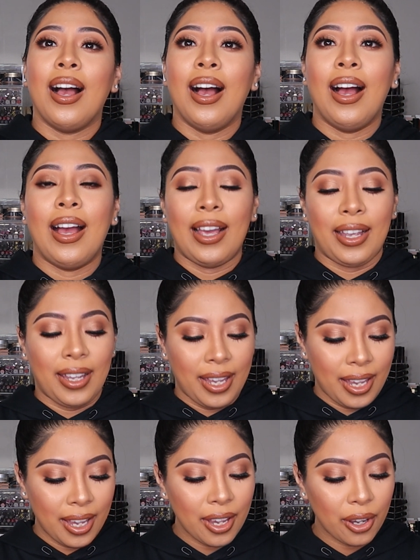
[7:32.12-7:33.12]
I
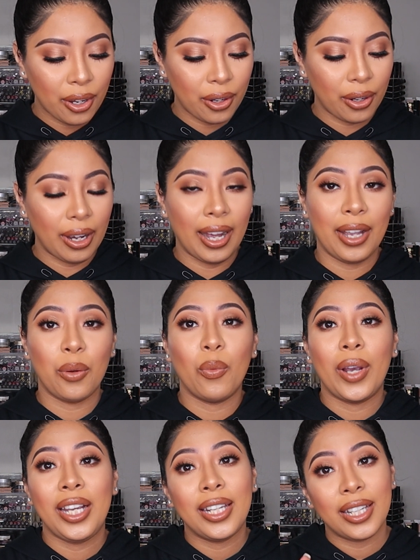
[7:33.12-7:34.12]

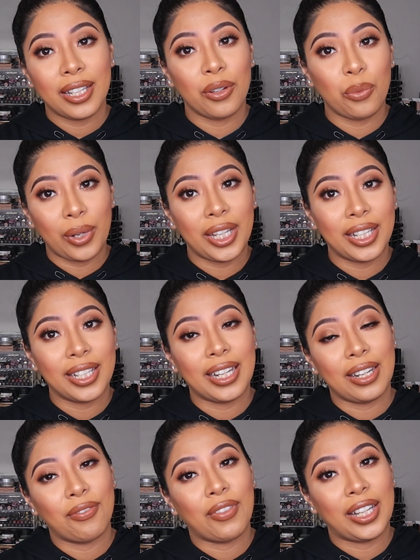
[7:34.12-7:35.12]
waited and waited,
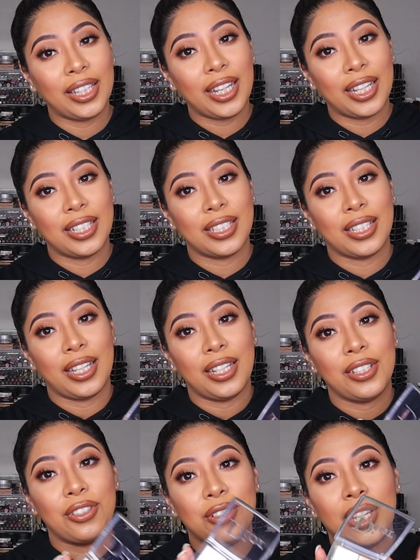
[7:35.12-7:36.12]
and finally I
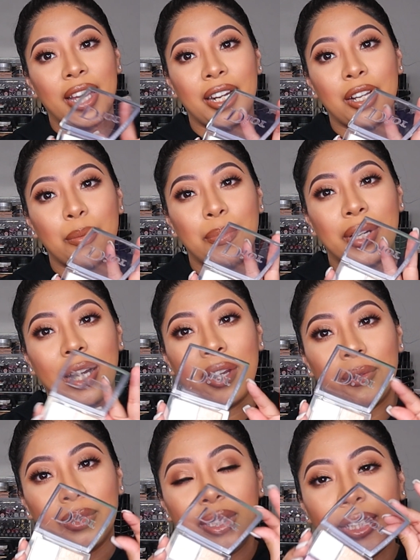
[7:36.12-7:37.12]
decided to get it. But I
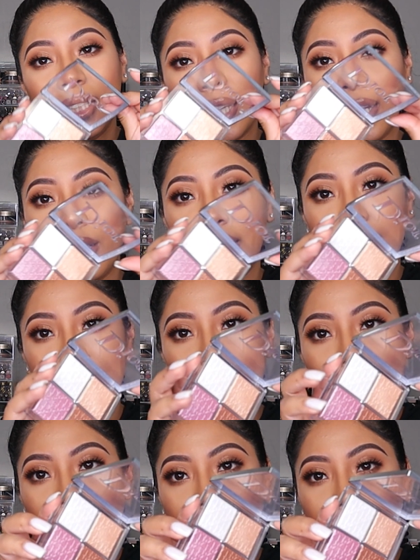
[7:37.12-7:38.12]
really like this
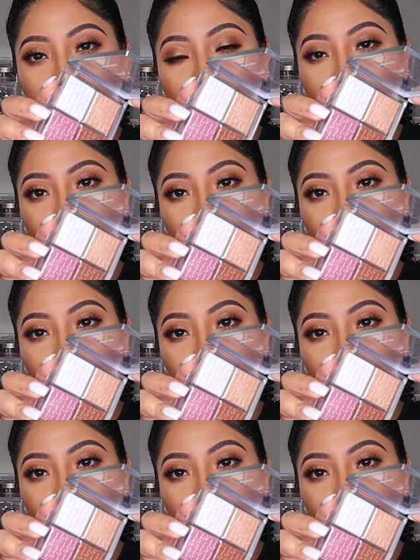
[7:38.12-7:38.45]
palette.